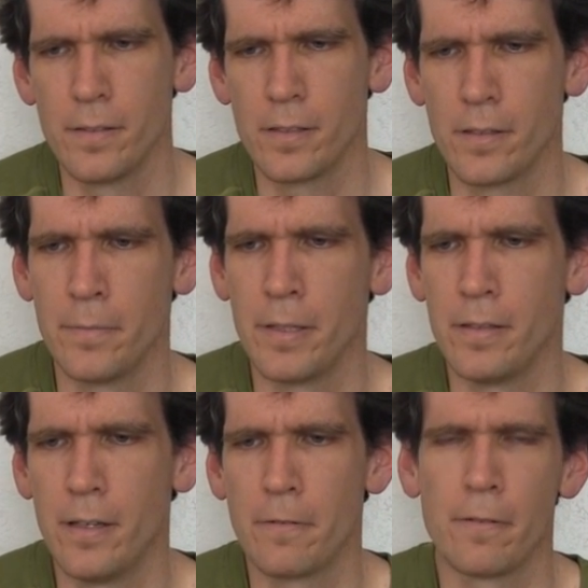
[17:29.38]
was going to
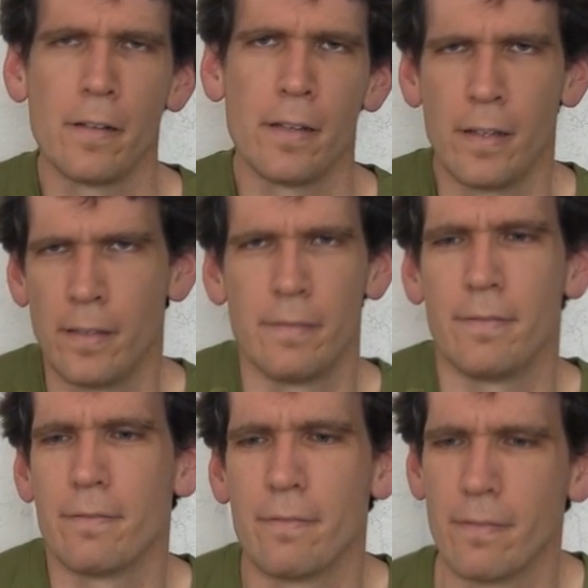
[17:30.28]
be different.
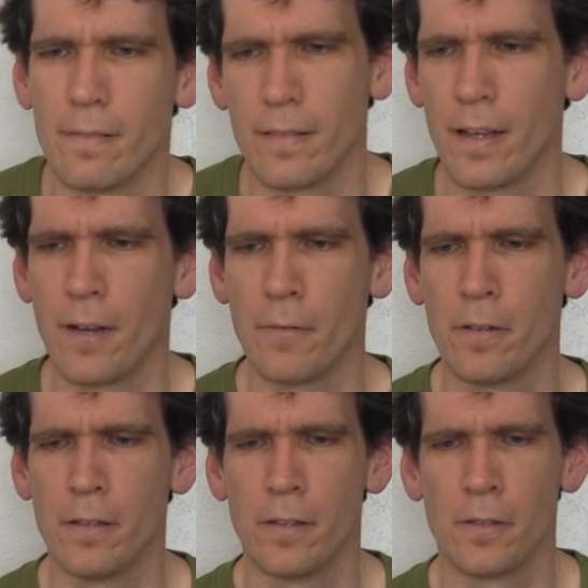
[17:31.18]
And I
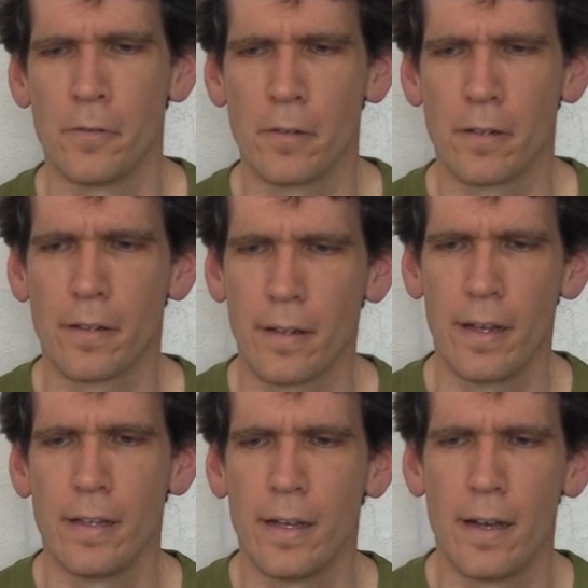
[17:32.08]
would only work
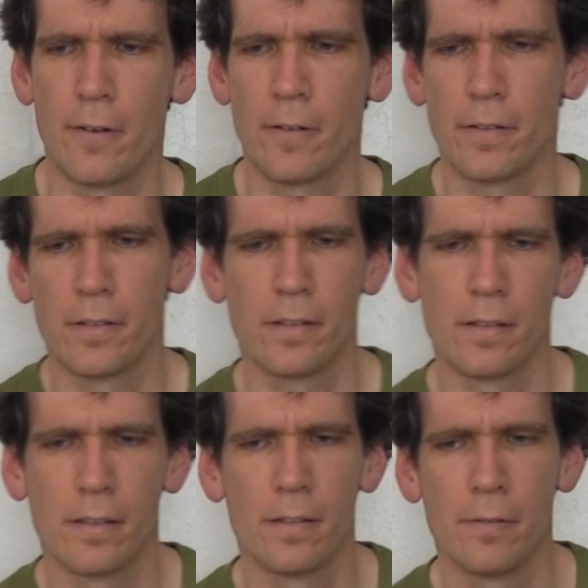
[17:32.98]
eight
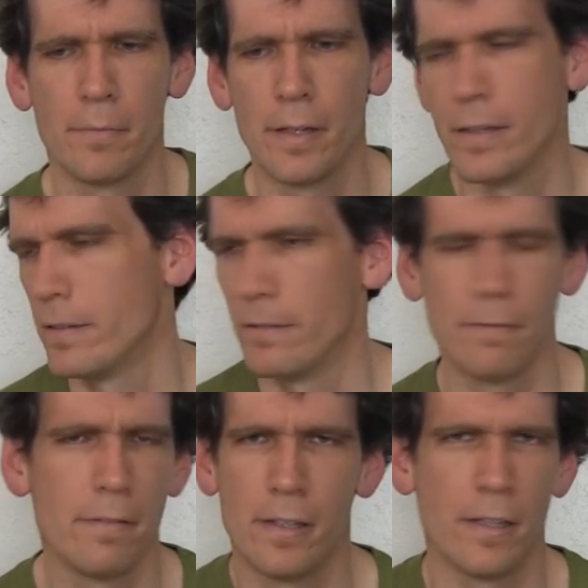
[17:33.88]
hours,
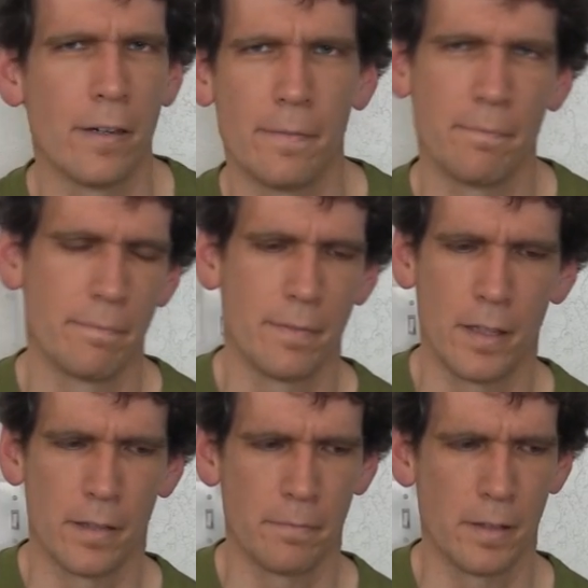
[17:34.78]
but no,
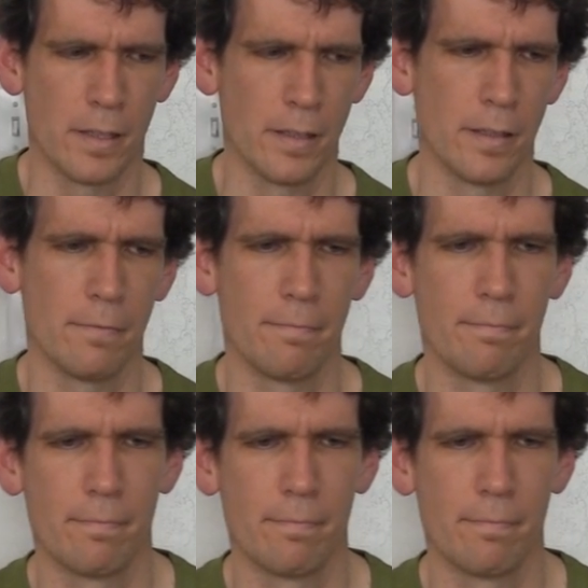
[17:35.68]
no, didn't.